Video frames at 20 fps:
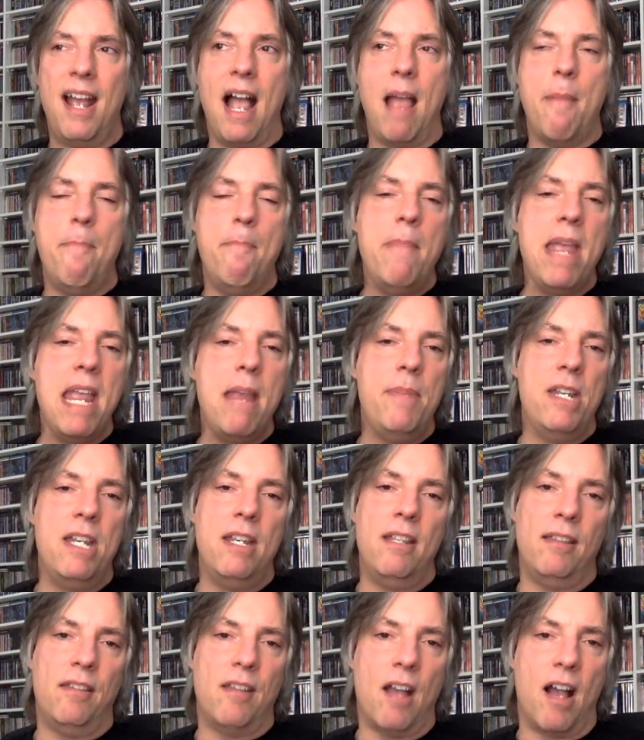I maybe
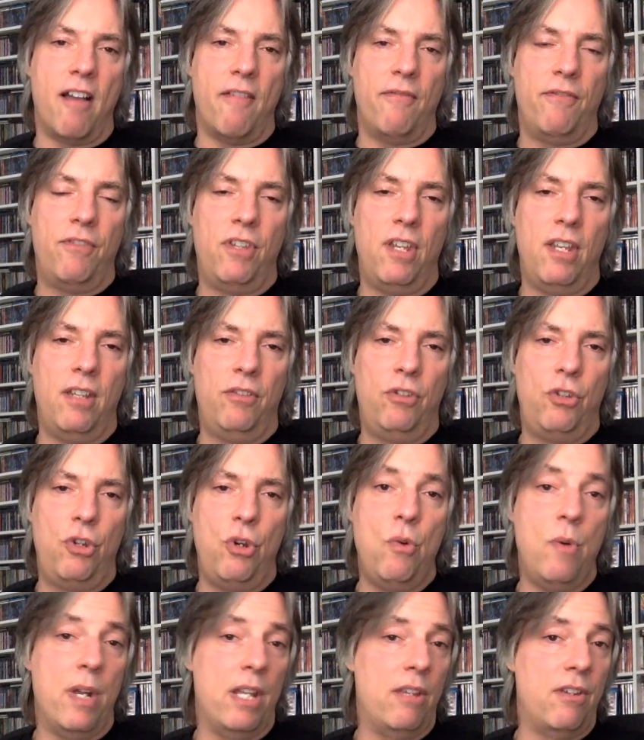didn't dive
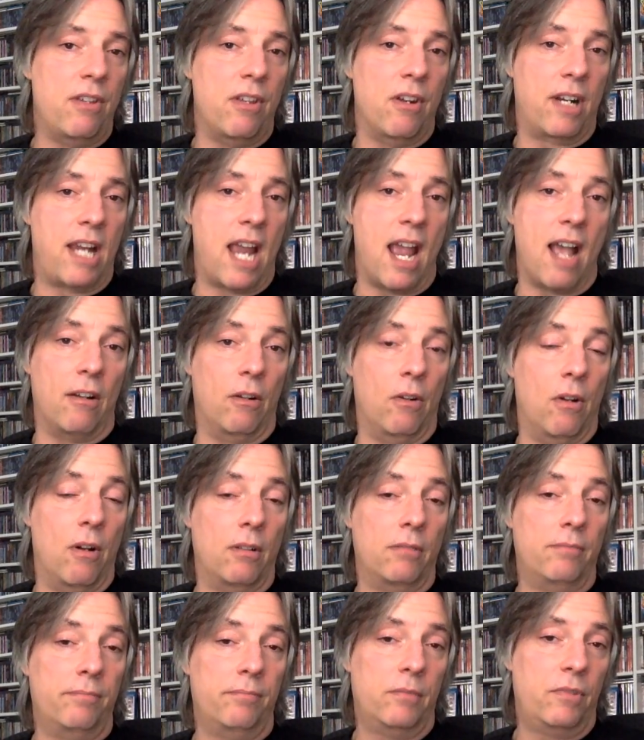too into their
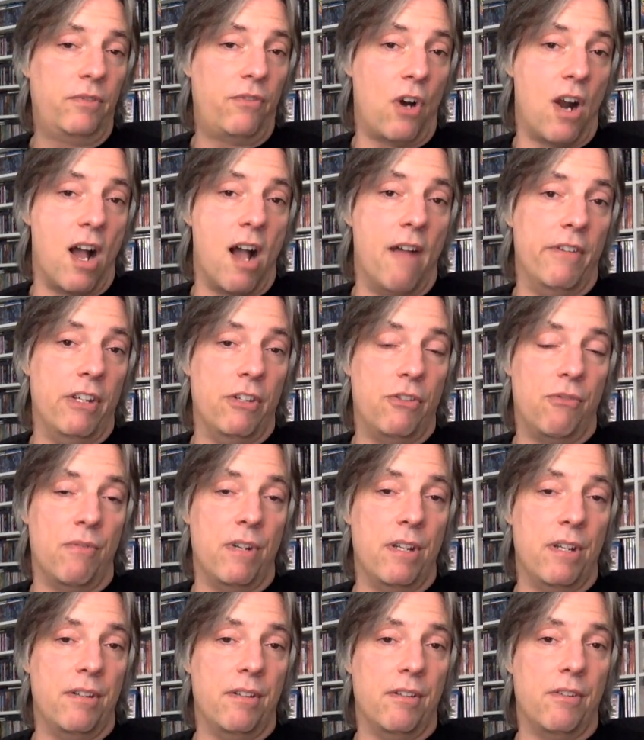catalog for obvious
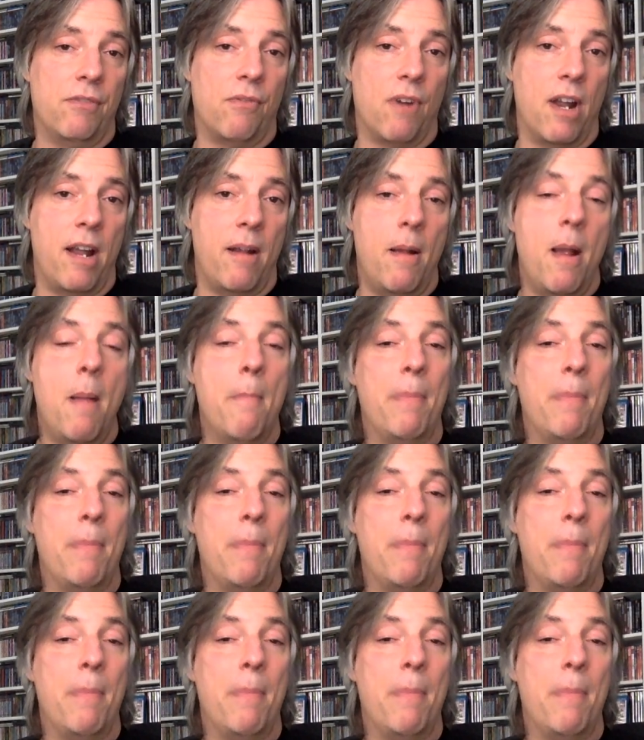reasons, right?